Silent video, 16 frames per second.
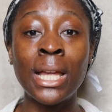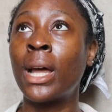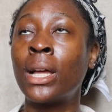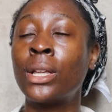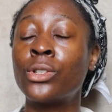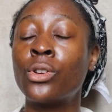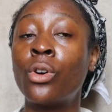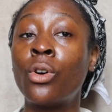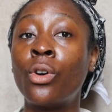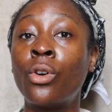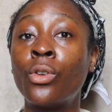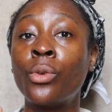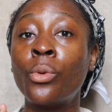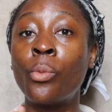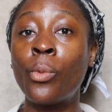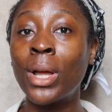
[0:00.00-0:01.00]
And
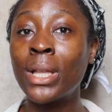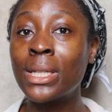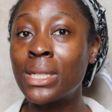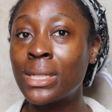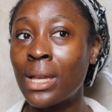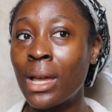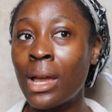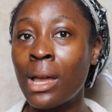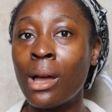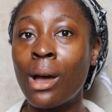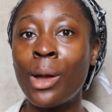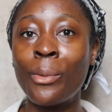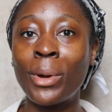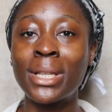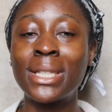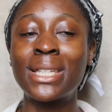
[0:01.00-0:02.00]
on Wednesday
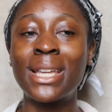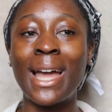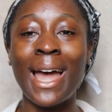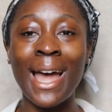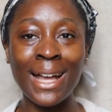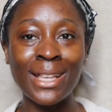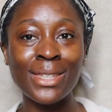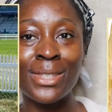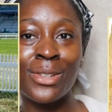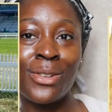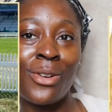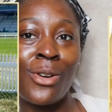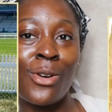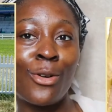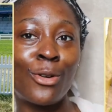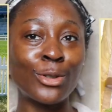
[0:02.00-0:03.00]
I went to
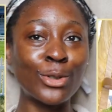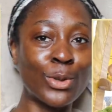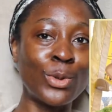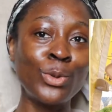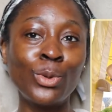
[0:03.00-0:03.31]
Ascot.